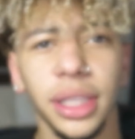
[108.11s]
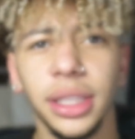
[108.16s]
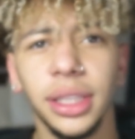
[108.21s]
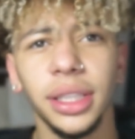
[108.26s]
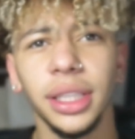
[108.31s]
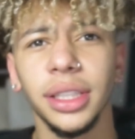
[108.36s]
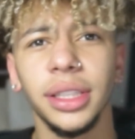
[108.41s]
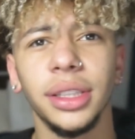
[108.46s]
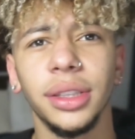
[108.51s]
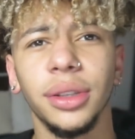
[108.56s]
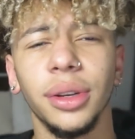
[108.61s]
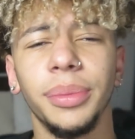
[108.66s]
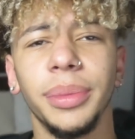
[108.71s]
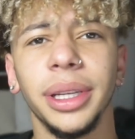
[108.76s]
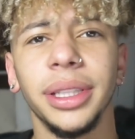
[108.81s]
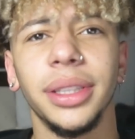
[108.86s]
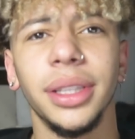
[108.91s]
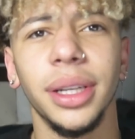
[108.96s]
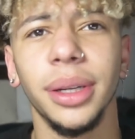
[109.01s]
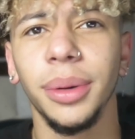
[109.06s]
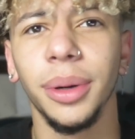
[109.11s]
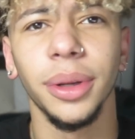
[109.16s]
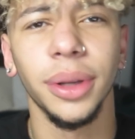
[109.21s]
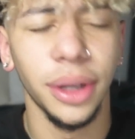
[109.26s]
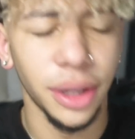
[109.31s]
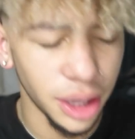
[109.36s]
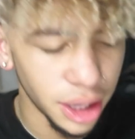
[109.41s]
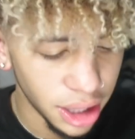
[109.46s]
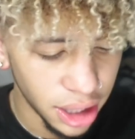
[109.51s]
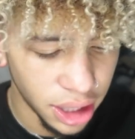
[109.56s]
this is gonna mess it up.
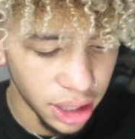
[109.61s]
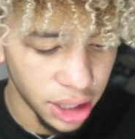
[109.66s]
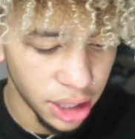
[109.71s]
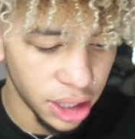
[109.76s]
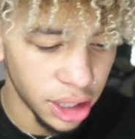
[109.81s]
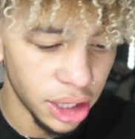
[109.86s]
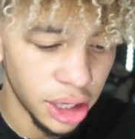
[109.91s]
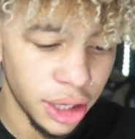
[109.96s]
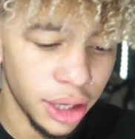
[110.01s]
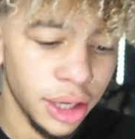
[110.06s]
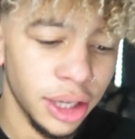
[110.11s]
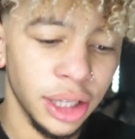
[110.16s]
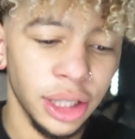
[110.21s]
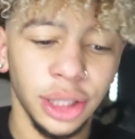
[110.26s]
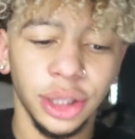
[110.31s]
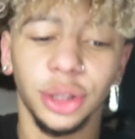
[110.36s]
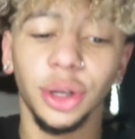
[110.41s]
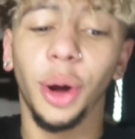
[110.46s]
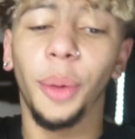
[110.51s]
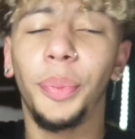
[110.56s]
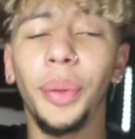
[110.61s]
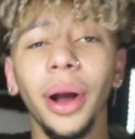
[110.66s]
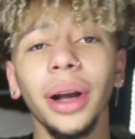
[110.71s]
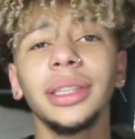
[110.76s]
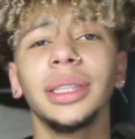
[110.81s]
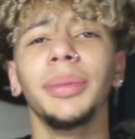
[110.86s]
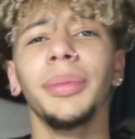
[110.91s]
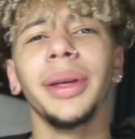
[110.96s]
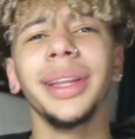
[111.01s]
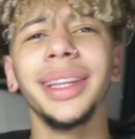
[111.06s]
Hold on. So
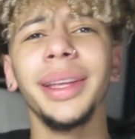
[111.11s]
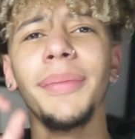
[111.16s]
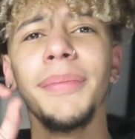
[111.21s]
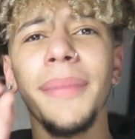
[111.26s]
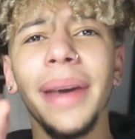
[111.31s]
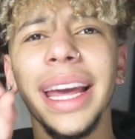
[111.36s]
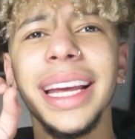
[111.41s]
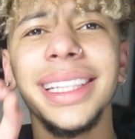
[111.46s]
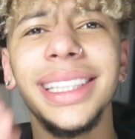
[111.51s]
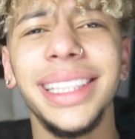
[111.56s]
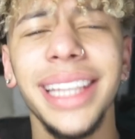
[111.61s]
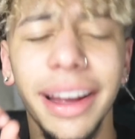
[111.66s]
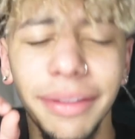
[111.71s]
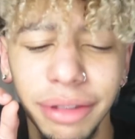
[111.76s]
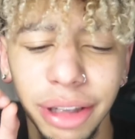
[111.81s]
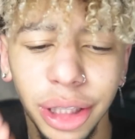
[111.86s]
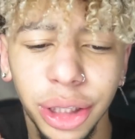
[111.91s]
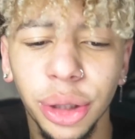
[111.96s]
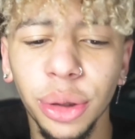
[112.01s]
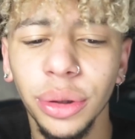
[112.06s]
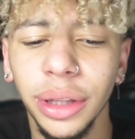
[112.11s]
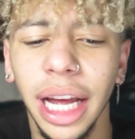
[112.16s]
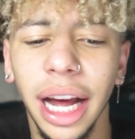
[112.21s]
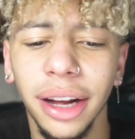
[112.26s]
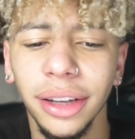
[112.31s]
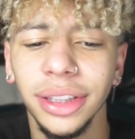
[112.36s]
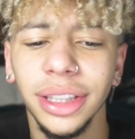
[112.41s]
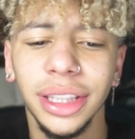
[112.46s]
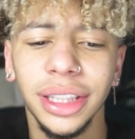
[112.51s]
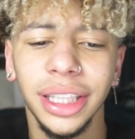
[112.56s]
approximately May 7th,
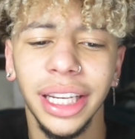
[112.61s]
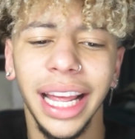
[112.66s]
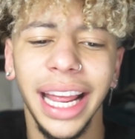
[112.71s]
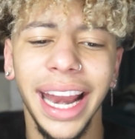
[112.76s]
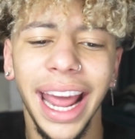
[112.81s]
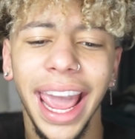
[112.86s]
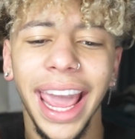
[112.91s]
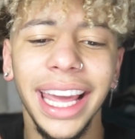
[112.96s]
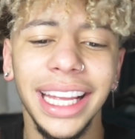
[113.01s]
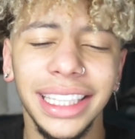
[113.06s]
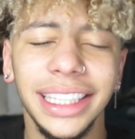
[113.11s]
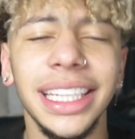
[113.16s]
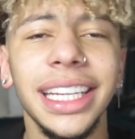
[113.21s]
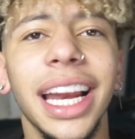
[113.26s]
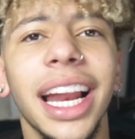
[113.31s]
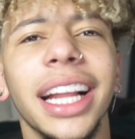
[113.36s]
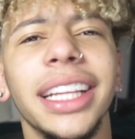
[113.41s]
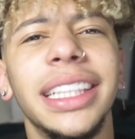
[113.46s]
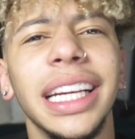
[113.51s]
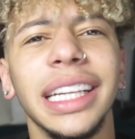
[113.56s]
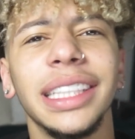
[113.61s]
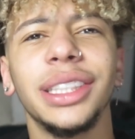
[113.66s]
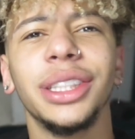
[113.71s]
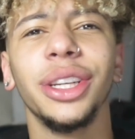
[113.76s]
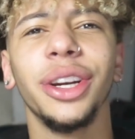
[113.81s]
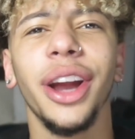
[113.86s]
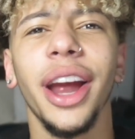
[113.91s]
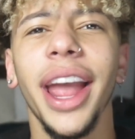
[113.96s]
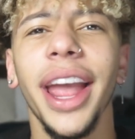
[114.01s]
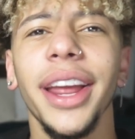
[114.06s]
2018, I
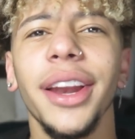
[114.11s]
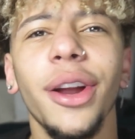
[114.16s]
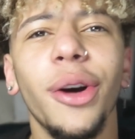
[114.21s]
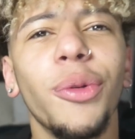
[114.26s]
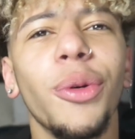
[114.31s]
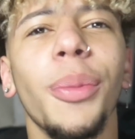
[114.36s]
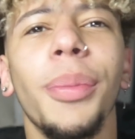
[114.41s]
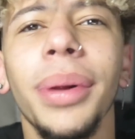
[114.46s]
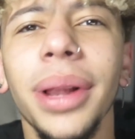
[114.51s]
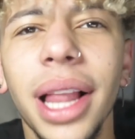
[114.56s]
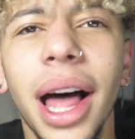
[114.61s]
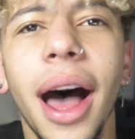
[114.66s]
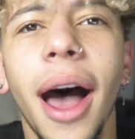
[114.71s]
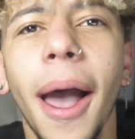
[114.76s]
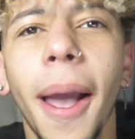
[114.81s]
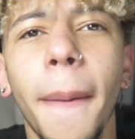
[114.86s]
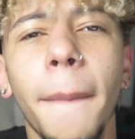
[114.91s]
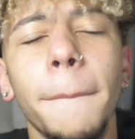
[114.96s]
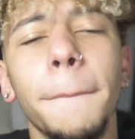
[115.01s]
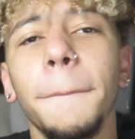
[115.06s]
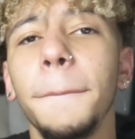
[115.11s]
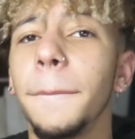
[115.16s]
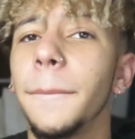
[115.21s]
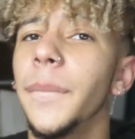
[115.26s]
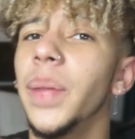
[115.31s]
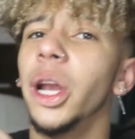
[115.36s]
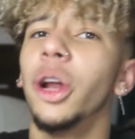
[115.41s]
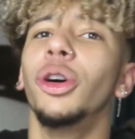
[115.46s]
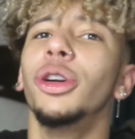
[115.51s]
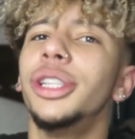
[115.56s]
texted her, hey, no reply.
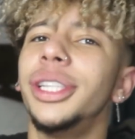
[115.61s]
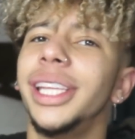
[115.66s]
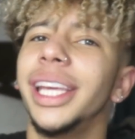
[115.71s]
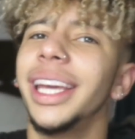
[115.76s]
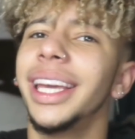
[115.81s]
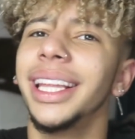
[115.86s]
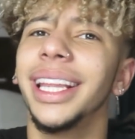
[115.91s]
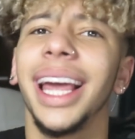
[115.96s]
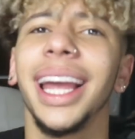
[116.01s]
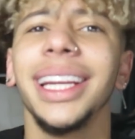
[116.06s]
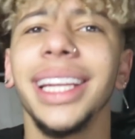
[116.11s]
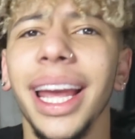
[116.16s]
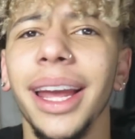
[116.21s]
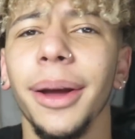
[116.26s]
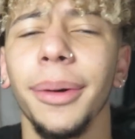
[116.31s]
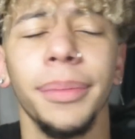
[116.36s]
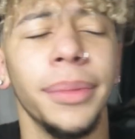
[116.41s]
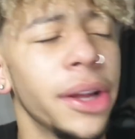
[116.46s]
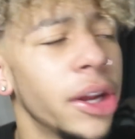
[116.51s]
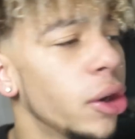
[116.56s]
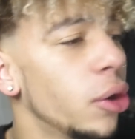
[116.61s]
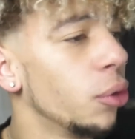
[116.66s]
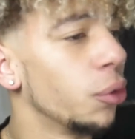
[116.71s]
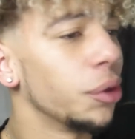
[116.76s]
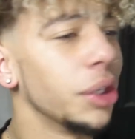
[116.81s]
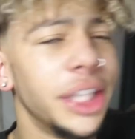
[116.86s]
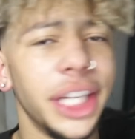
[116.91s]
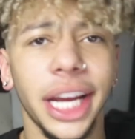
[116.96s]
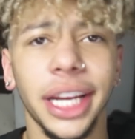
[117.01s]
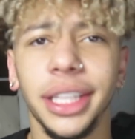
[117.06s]
Minoj thinking like, nah,
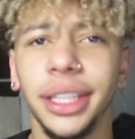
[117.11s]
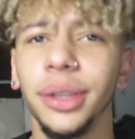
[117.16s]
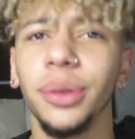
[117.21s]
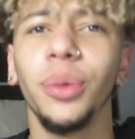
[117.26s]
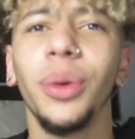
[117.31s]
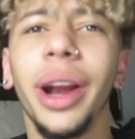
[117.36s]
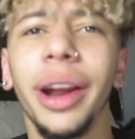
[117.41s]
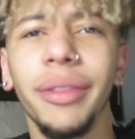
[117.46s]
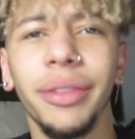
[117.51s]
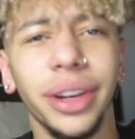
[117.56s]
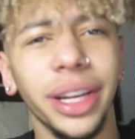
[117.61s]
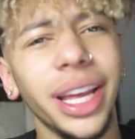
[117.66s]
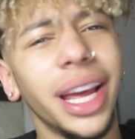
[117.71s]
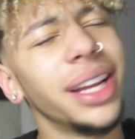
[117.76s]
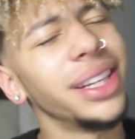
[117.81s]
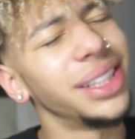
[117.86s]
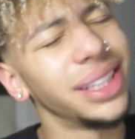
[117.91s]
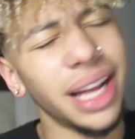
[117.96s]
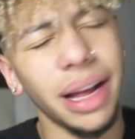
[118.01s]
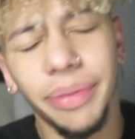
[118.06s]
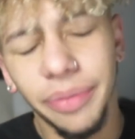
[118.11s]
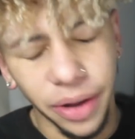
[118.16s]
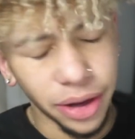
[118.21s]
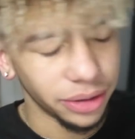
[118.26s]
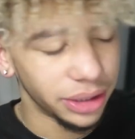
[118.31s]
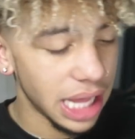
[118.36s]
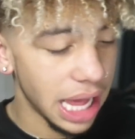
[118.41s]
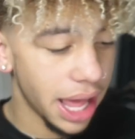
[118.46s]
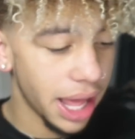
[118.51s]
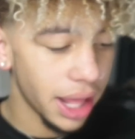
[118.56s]
rejected, whatever. Yes, I
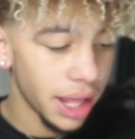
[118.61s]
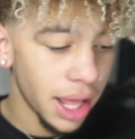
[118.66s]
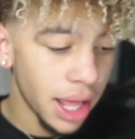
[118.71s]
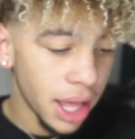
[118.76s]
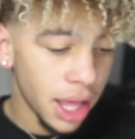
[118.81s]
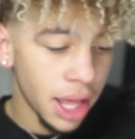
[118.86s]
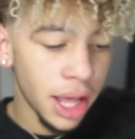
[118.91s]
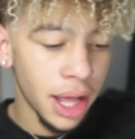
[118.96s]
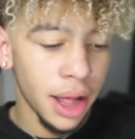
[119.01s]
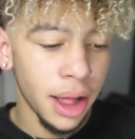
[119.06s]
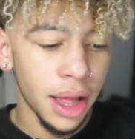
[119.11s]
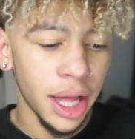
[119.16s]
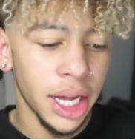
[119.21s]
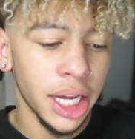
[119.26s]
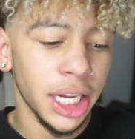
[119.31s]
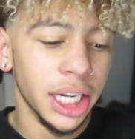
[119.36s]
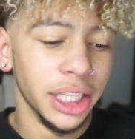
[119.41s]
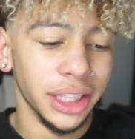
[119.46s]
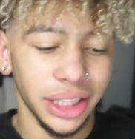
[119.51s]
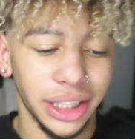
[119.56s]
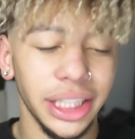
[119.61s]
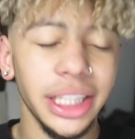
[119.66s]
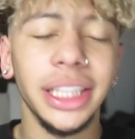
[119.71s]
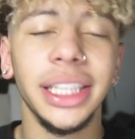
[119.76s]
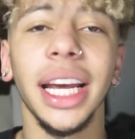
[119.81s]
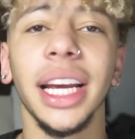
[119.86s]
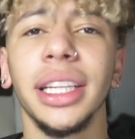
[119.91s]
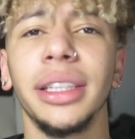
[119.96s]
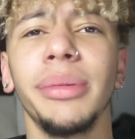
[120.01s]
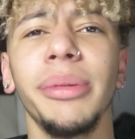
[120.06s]
felt that. She
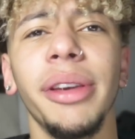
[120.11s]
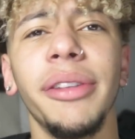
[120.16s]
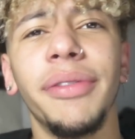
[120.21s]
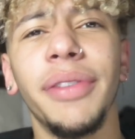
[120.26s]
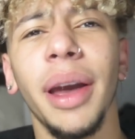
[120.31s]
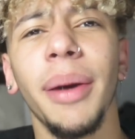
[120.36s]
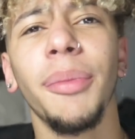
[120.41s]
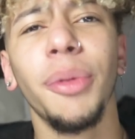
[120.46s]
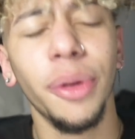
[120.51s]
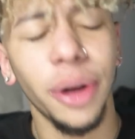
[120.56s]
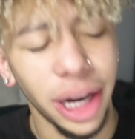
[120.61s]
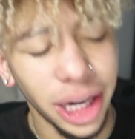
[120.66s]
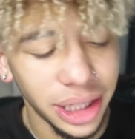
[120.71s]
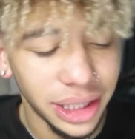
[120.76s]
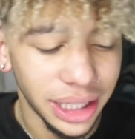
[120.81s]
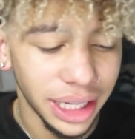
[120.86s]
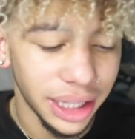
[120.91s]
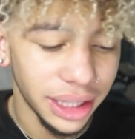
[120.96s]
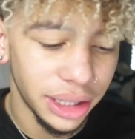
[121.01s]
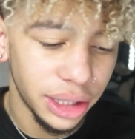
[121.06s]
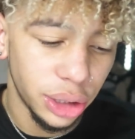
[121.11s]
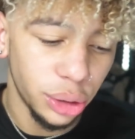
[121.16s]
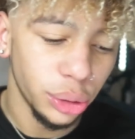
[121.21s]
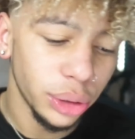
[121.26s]
texted me February 10th,